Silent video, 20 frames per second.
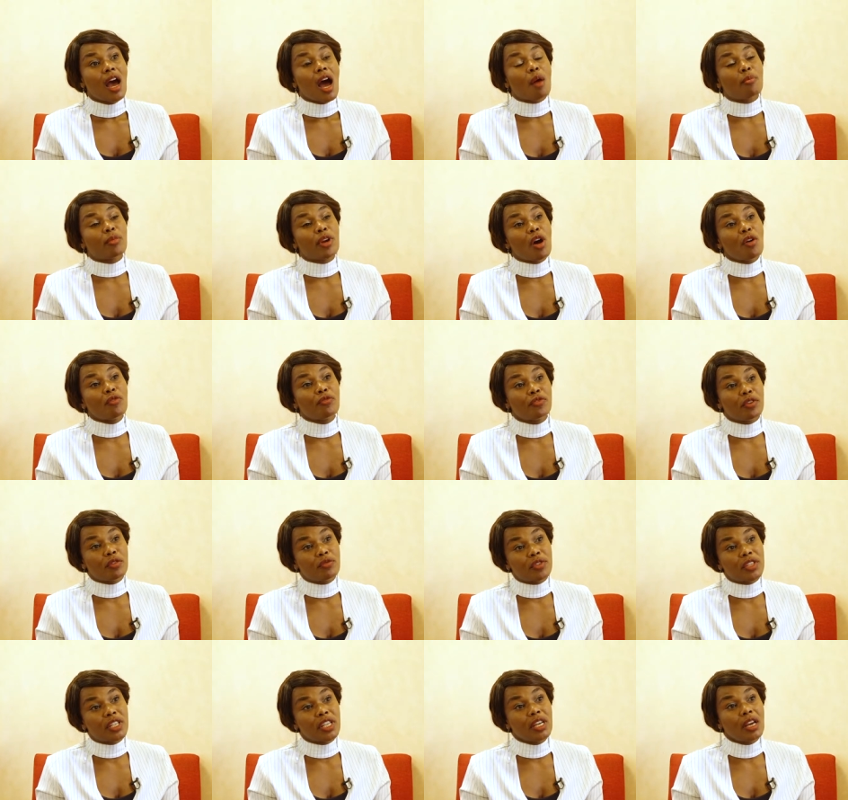I'm now
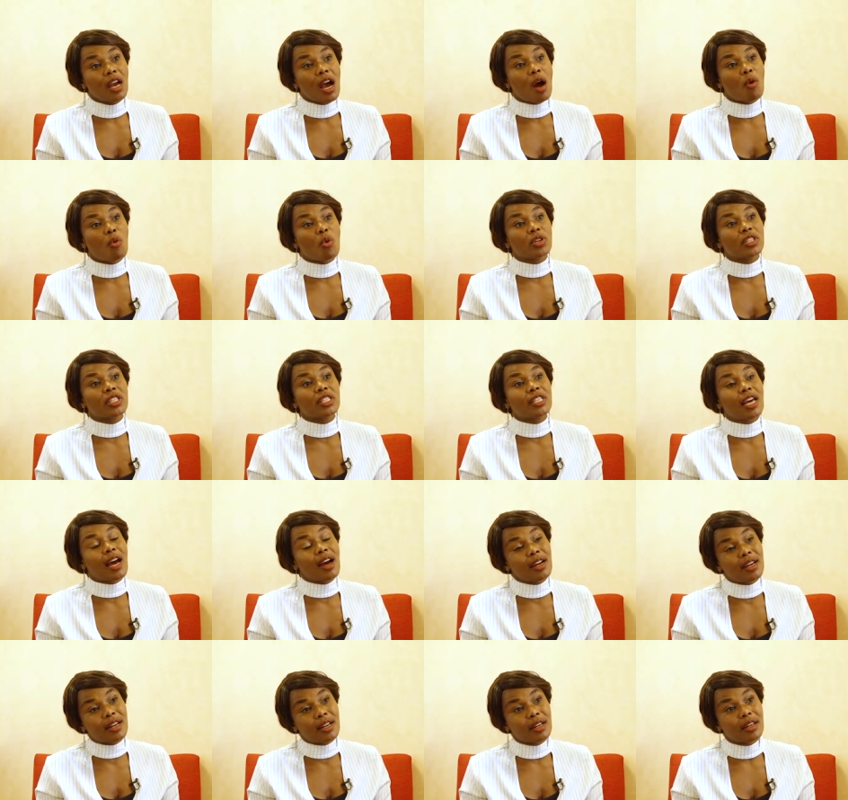50, I was
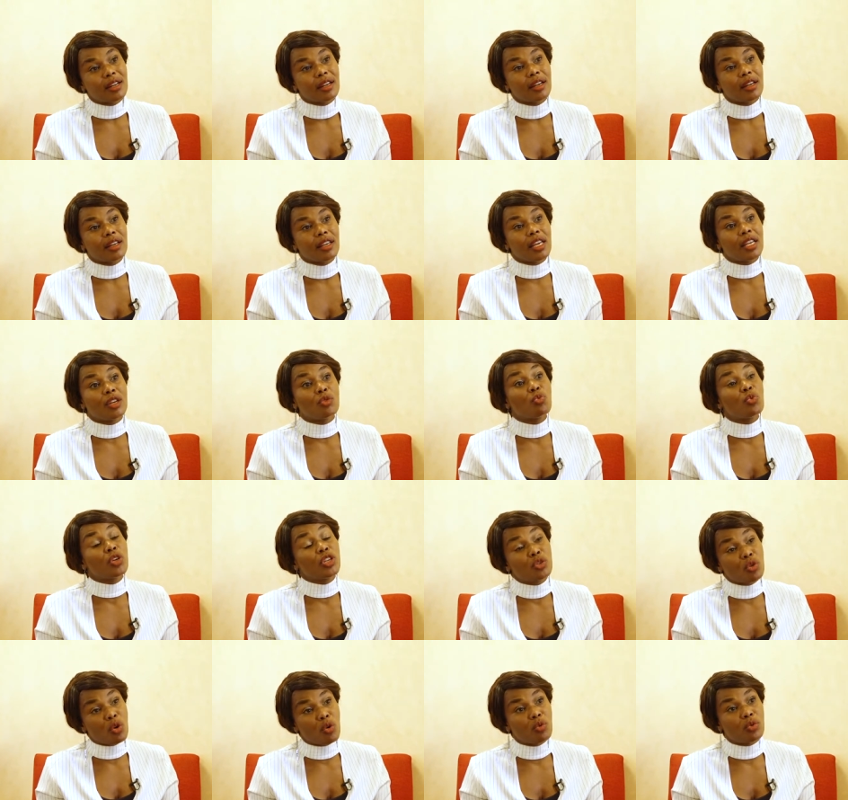stuck in
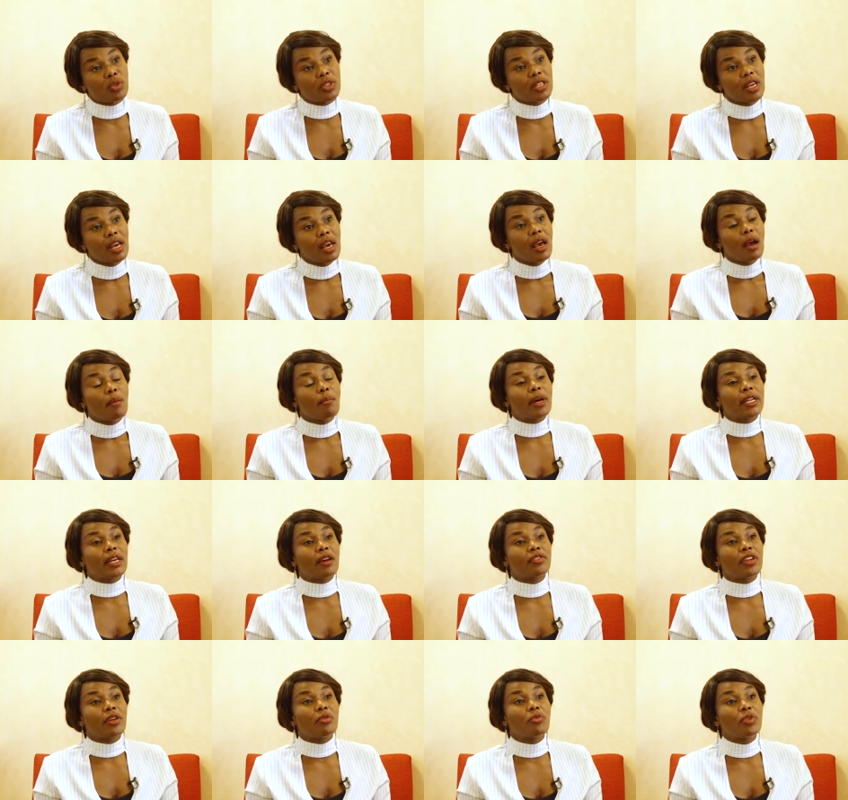widowhood. But
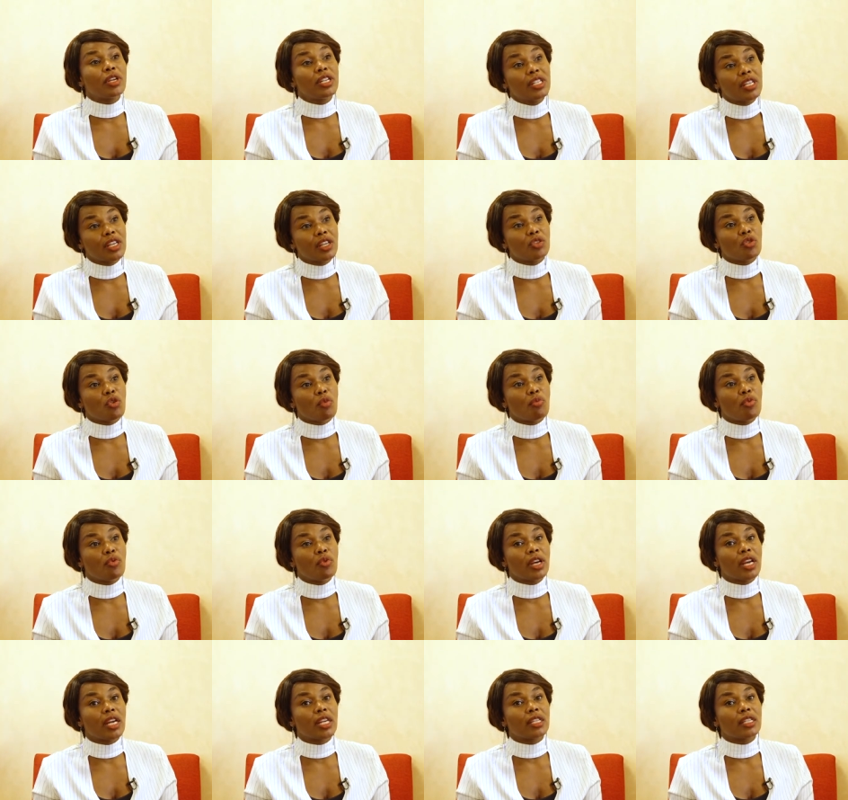after reading your
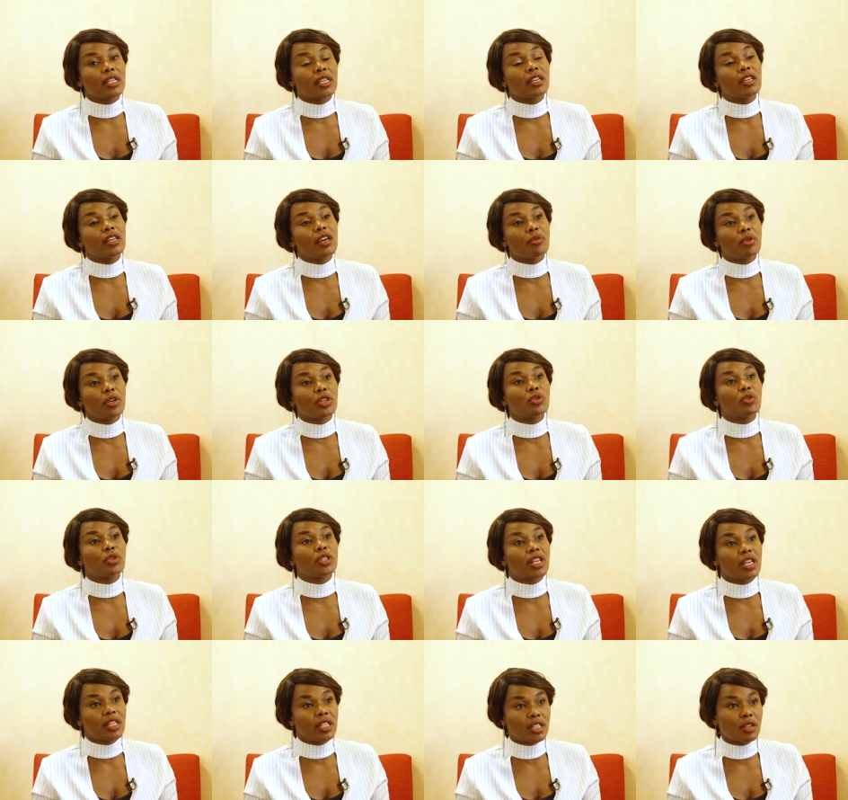book and hearing your
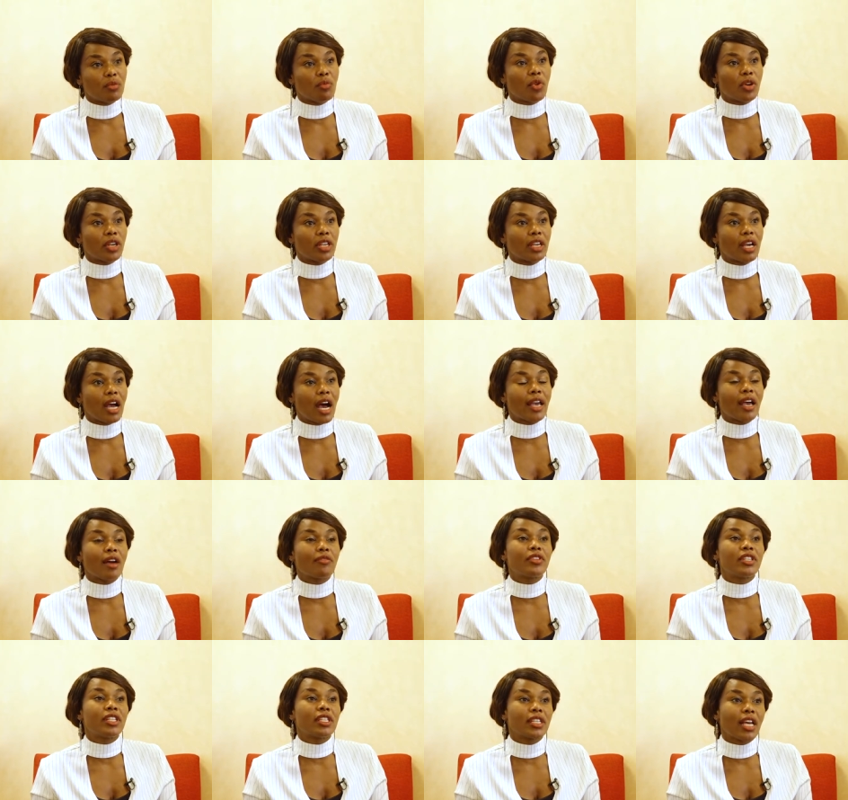testimony, I
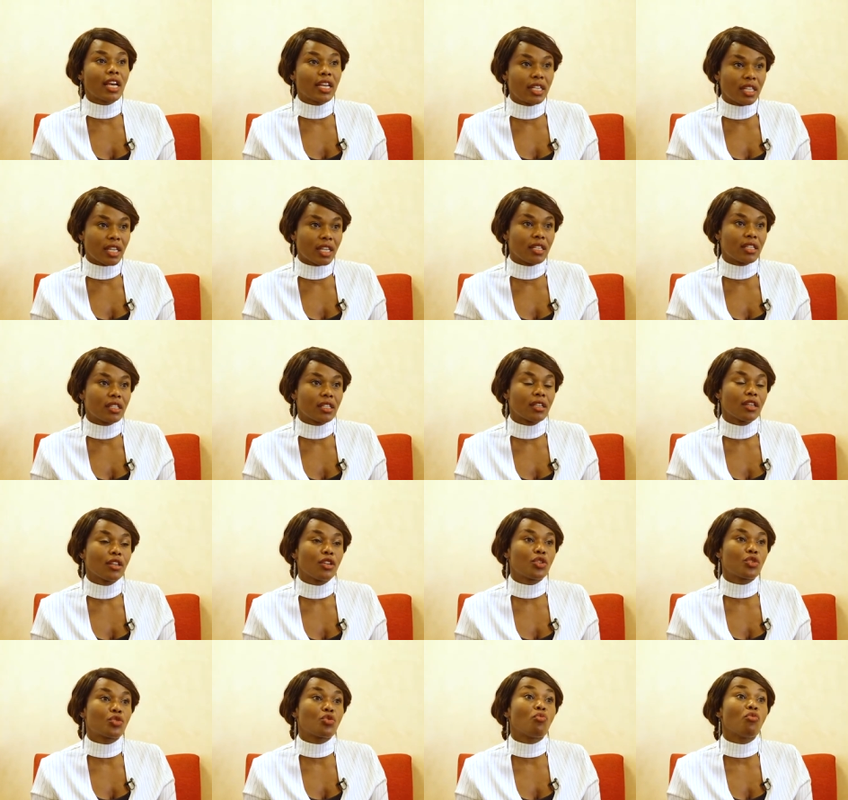have decided
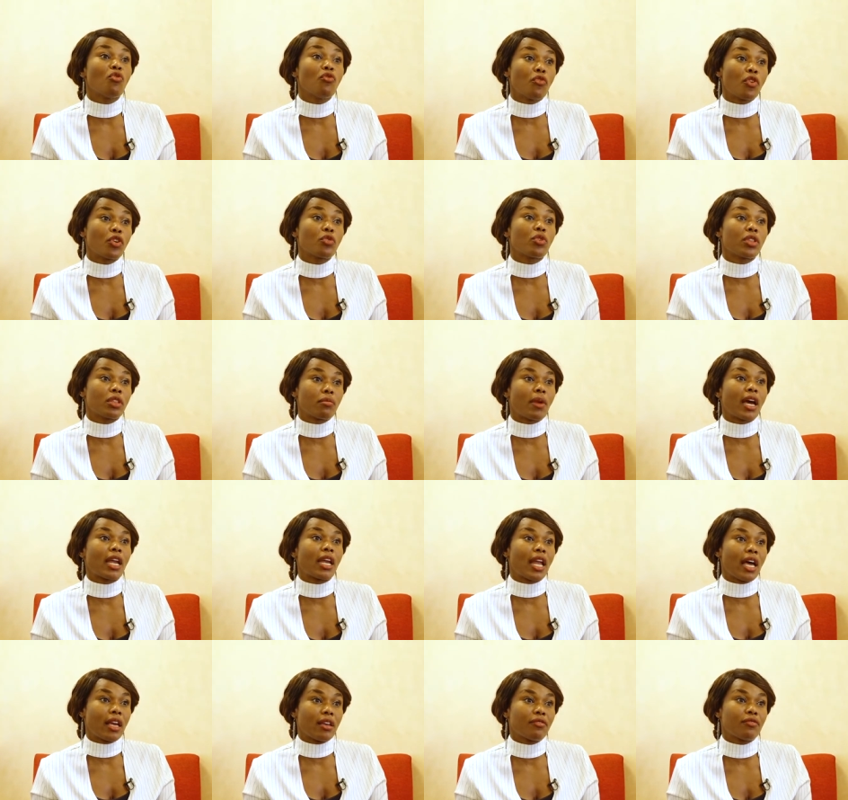to move on with my
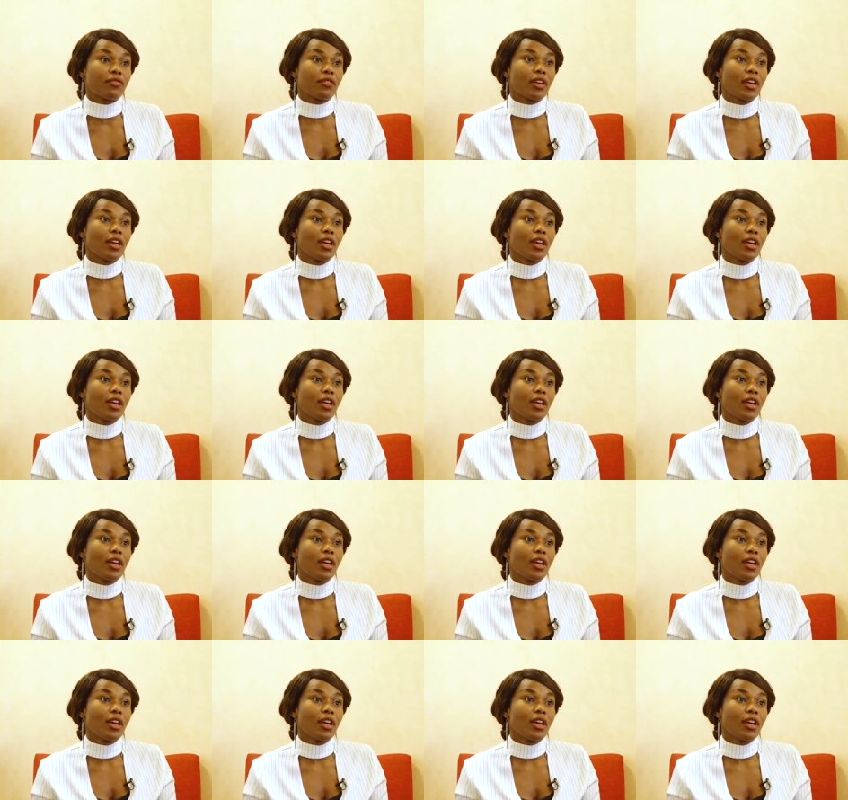life,